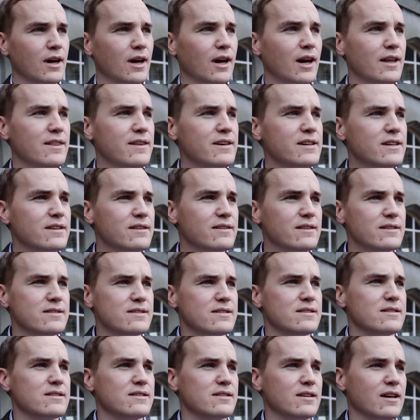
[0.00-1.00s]
I think
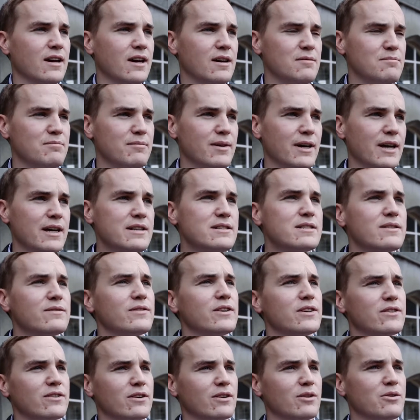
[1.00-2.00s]
this
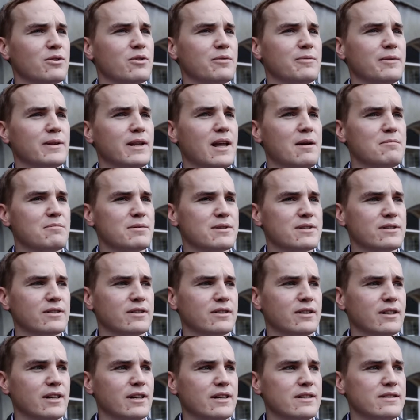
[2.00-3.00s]
interfaith colloquium in
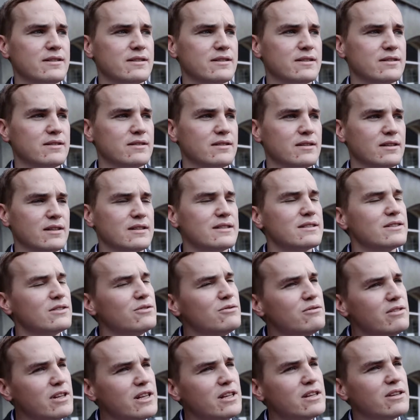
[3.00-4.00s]
Lampeter it's
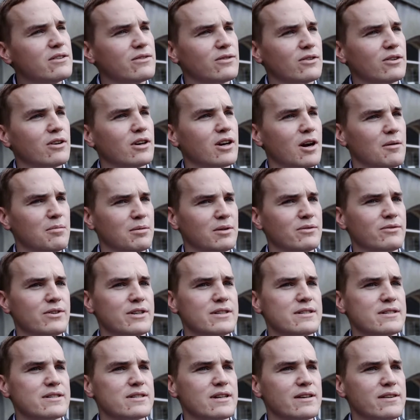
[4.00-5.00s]
unique for a couple of
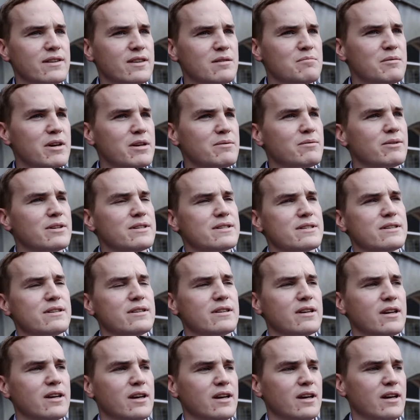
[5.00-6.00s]
reasons. I think the main one is
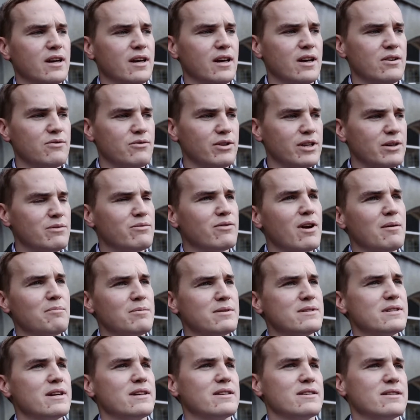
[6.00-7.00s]
that it really
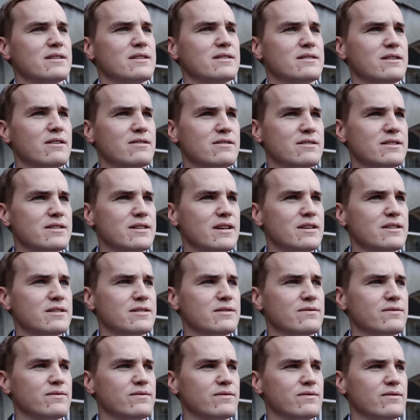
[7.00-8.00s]
represents a certain
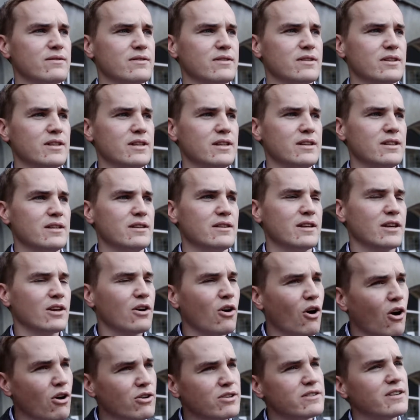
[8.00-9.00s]
sense of the
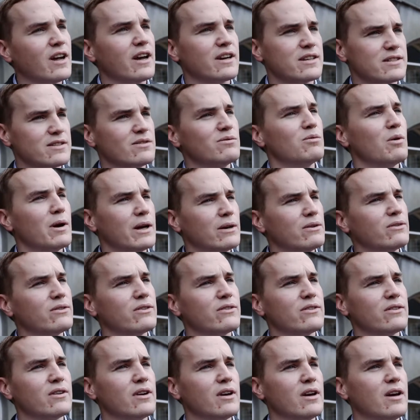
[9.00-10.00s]
context of
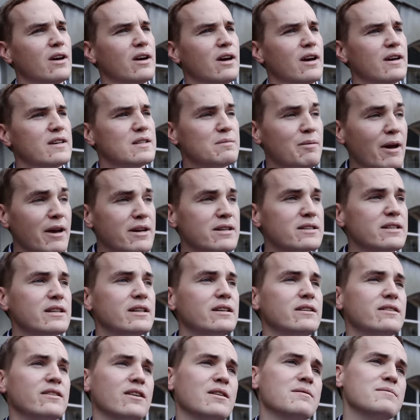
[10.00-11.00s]
Wales,
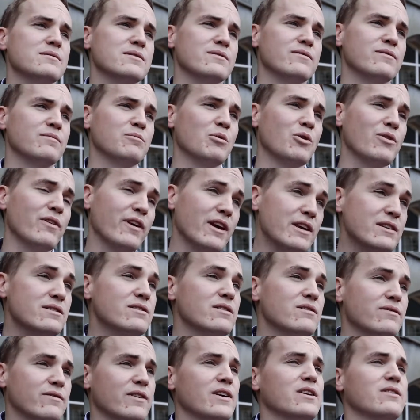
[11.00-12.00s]
especially in terms of both
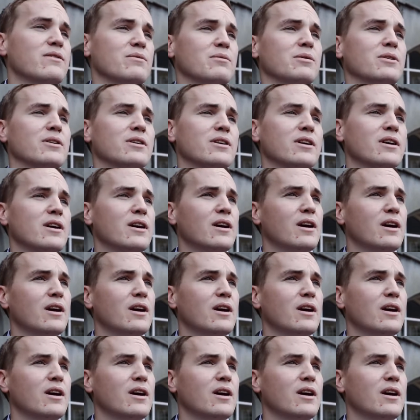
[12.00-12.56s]
interfaith work